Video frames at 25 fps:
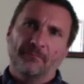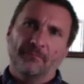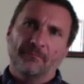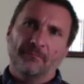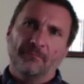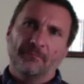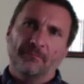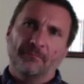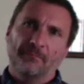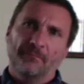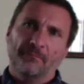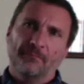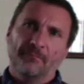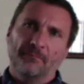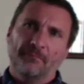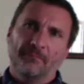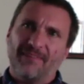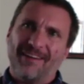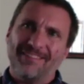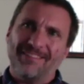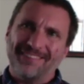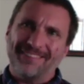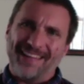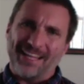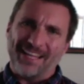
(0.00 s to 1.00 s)
These
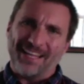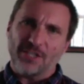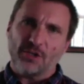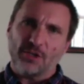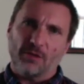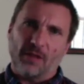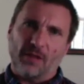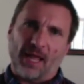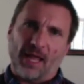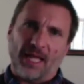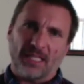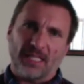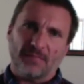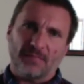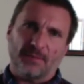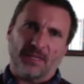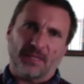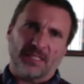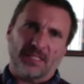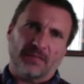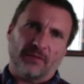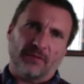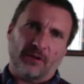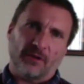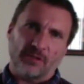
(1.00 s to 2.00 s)
foundational
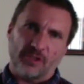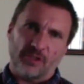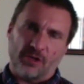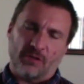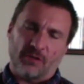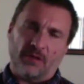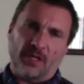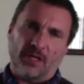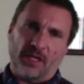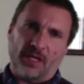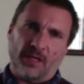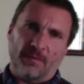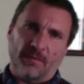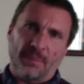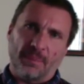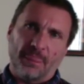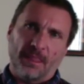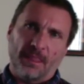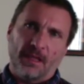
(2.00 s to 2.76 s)
aspects of our journey,